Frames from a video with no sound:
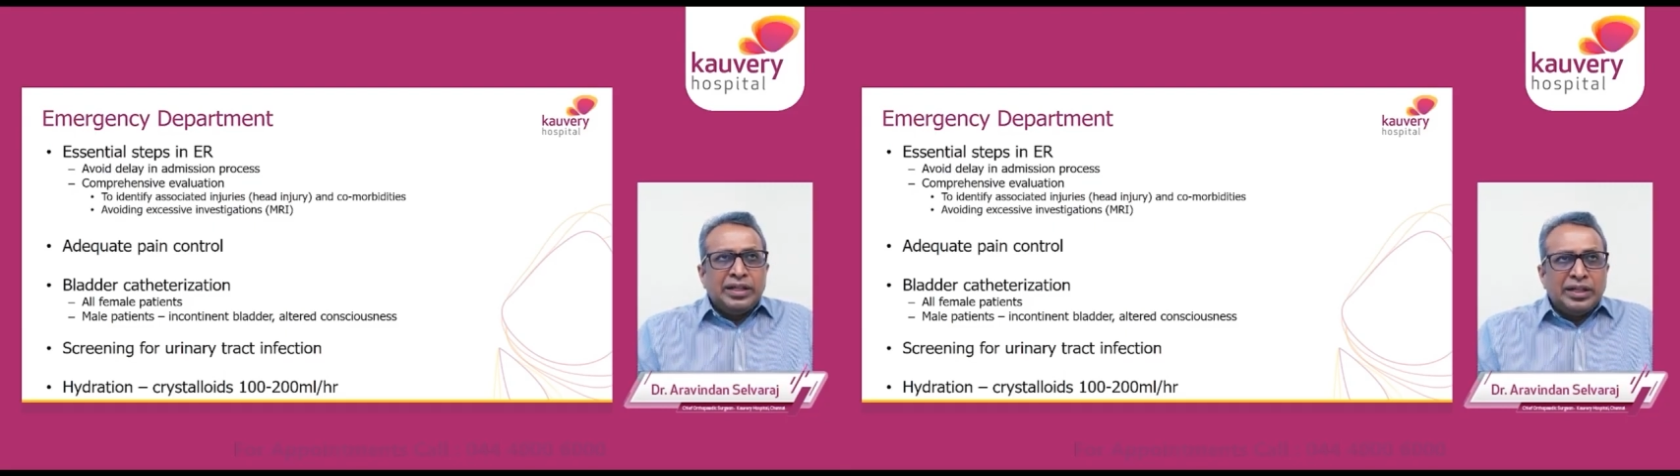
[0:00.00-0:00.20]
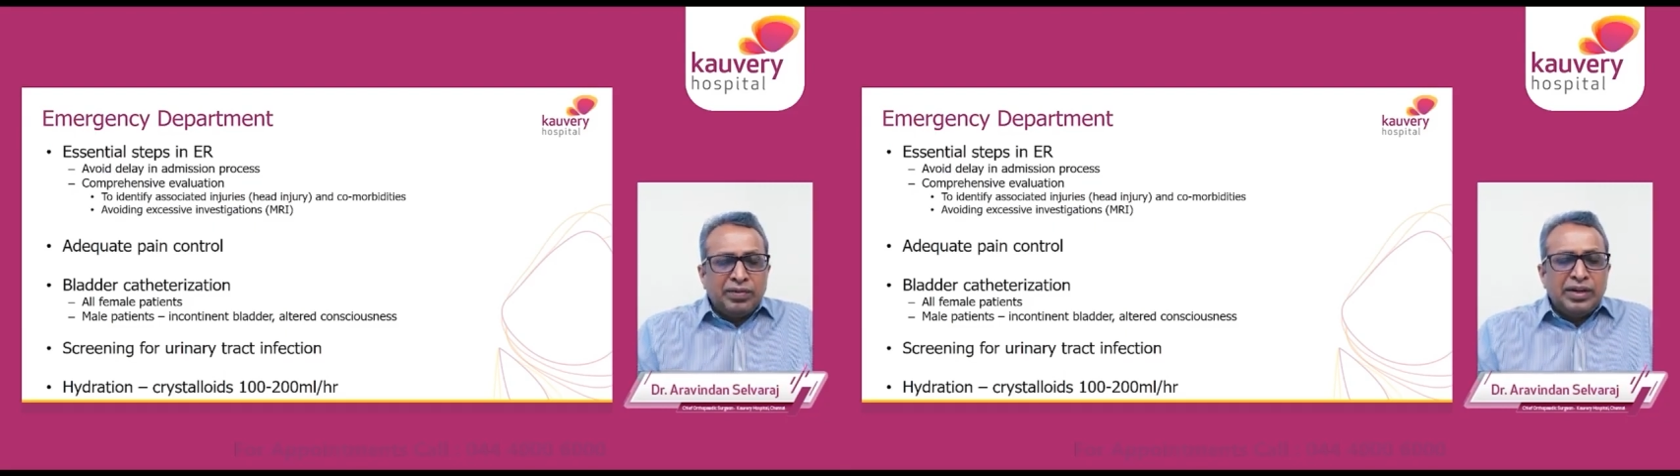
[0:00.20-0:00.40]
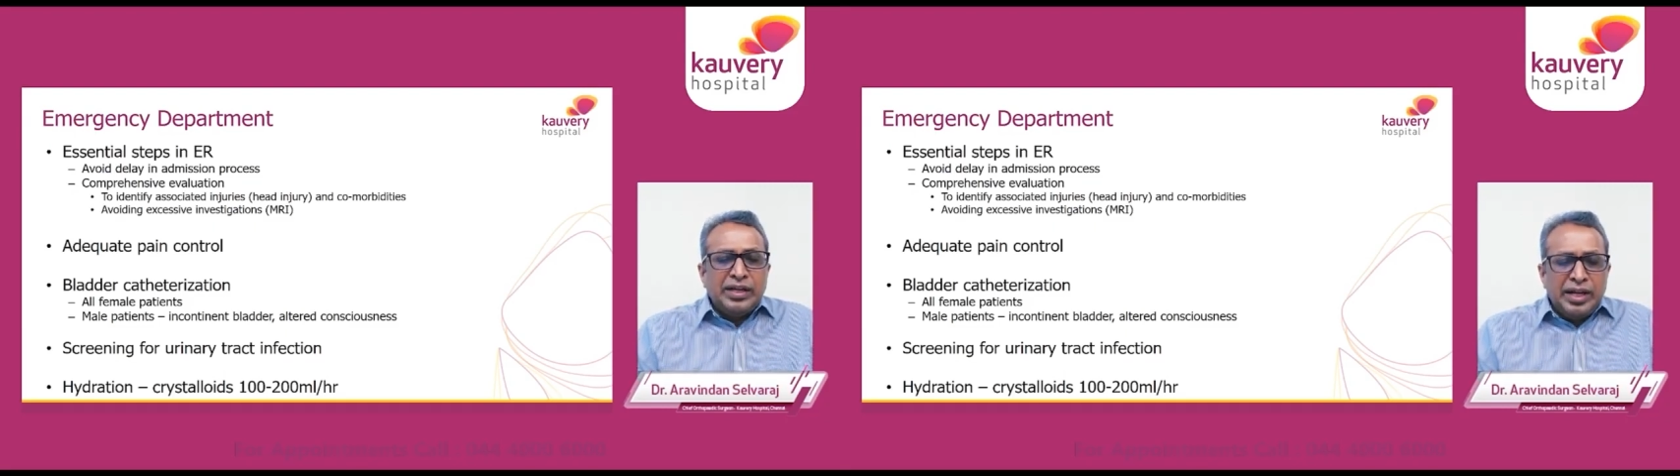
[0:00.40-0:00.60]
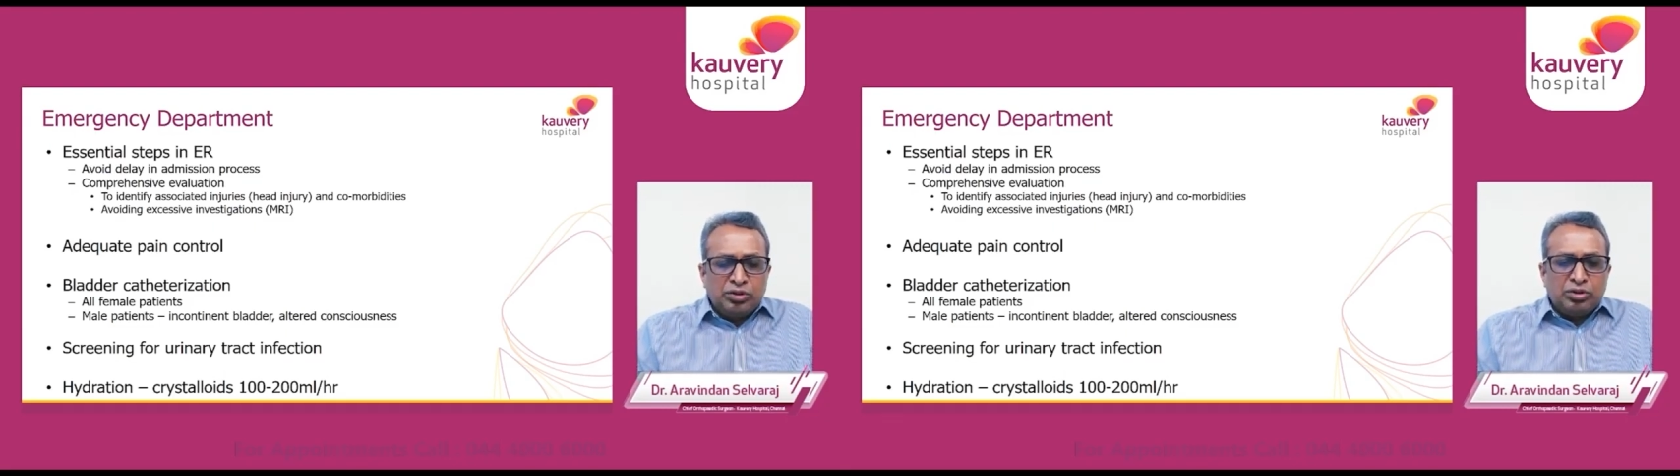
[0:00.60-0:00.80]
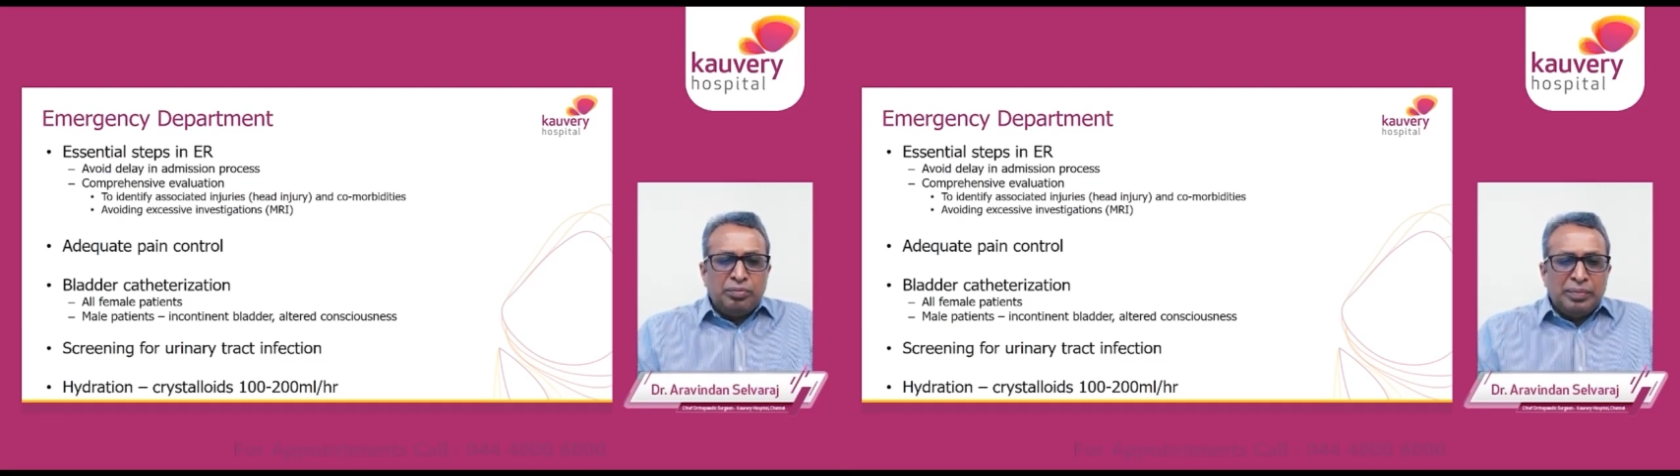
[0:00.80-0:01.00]
it will lead
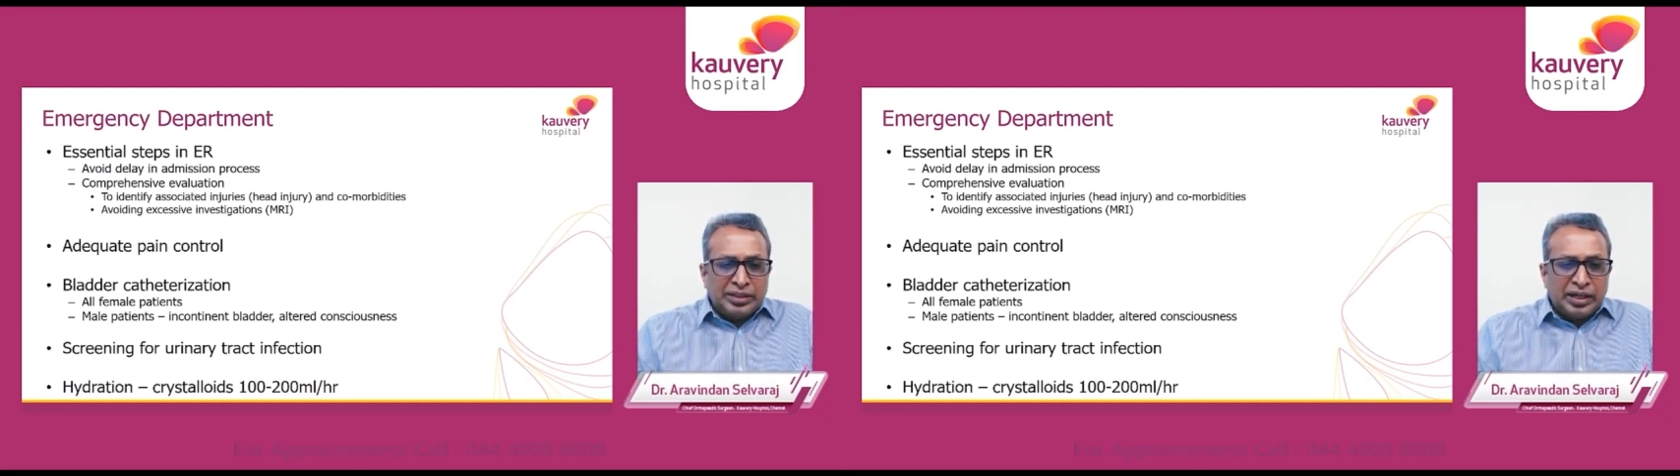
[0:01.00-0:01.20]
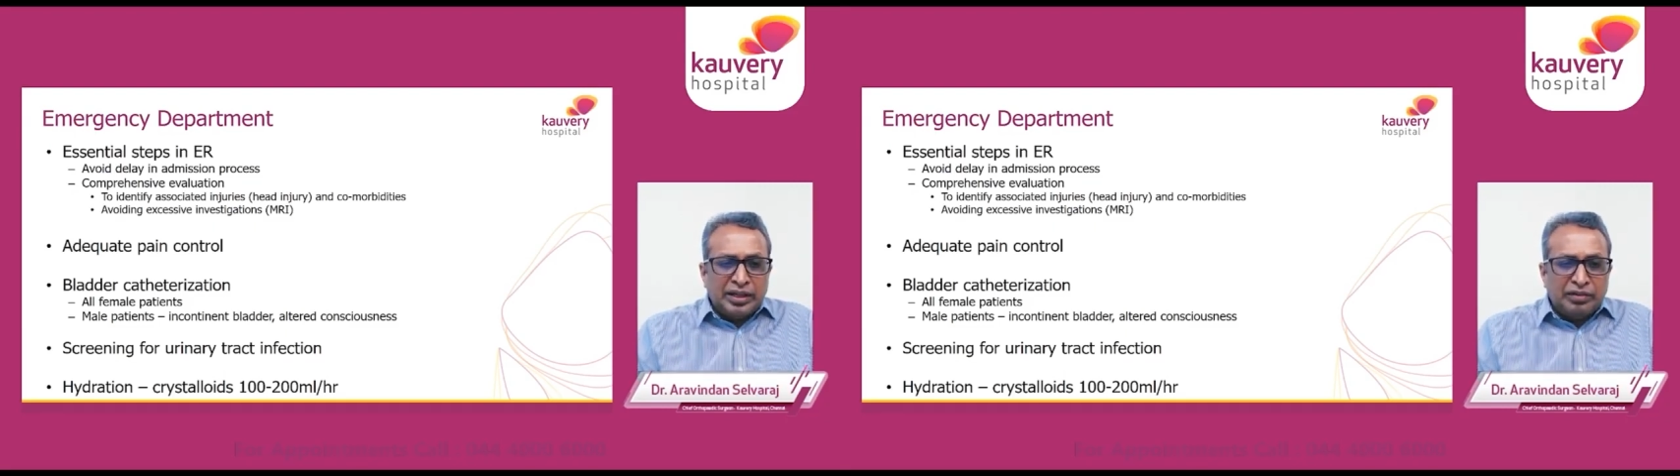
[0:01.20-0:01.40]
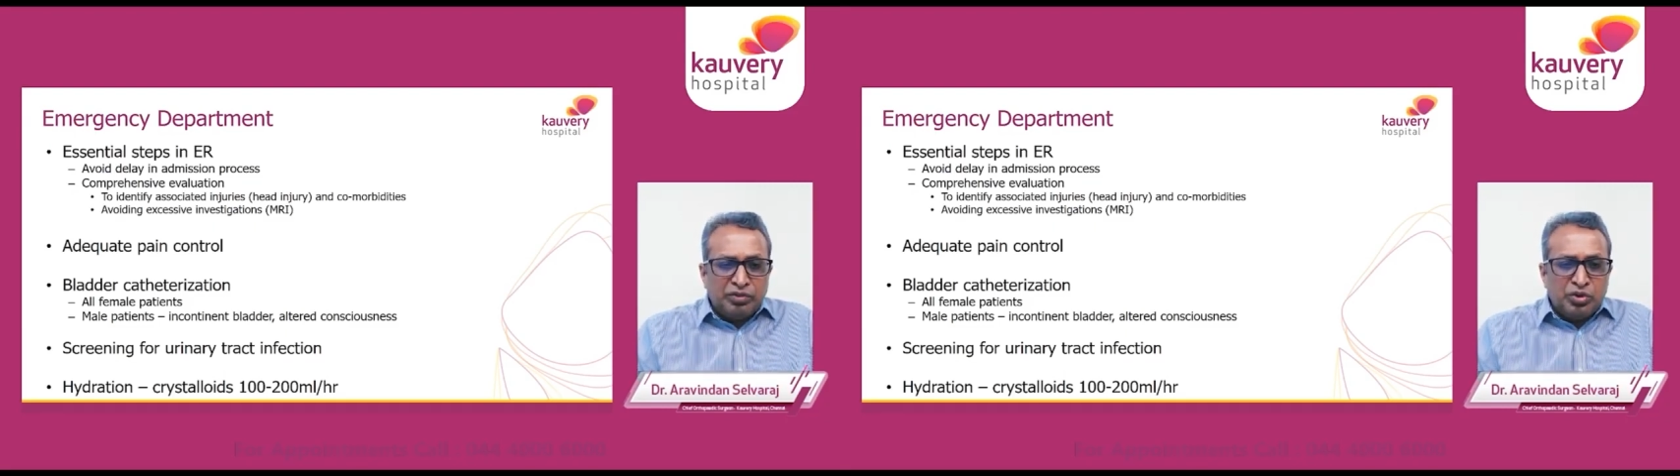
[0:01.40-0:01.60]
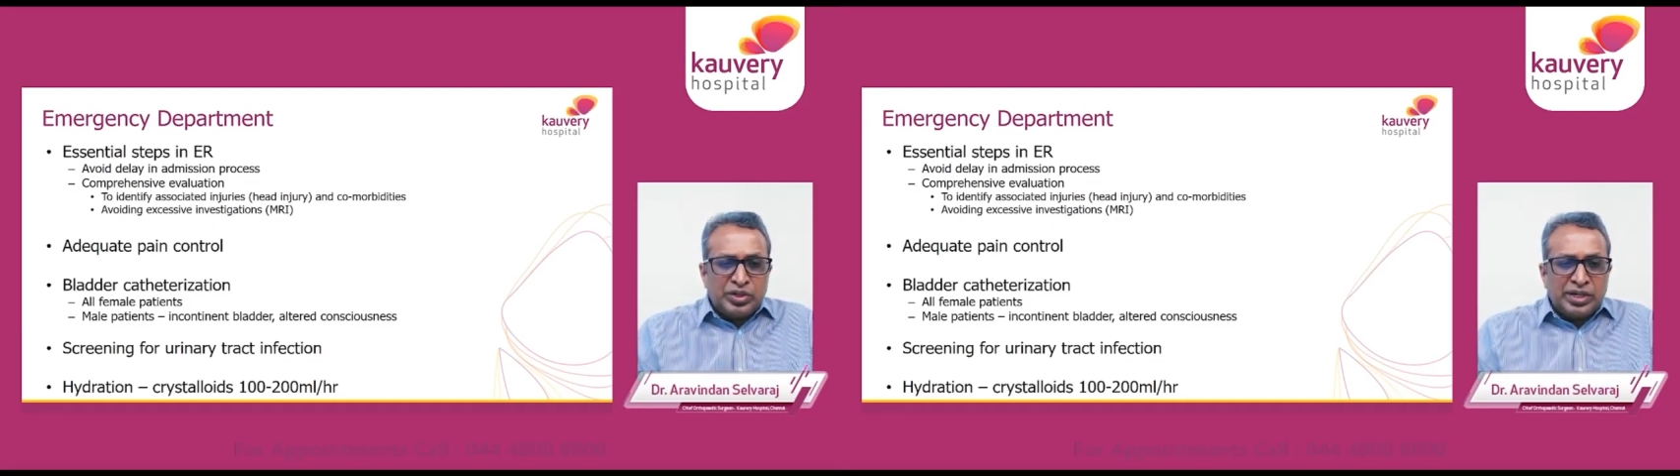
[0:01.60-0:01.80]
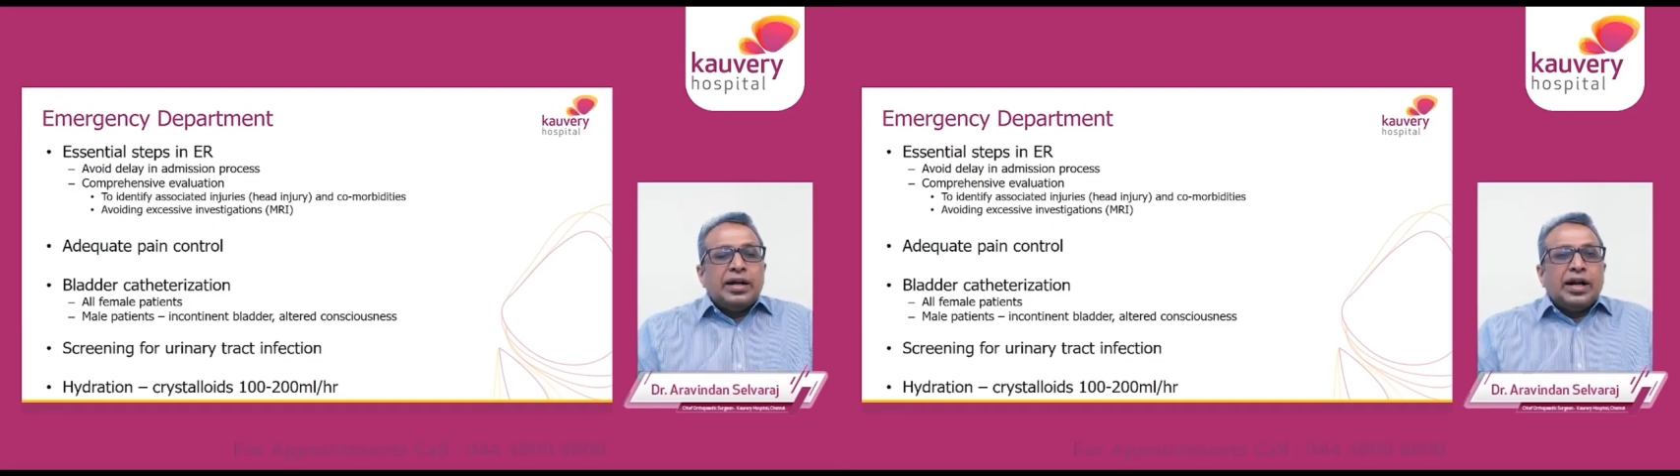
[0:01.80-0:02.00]
to mental confusion.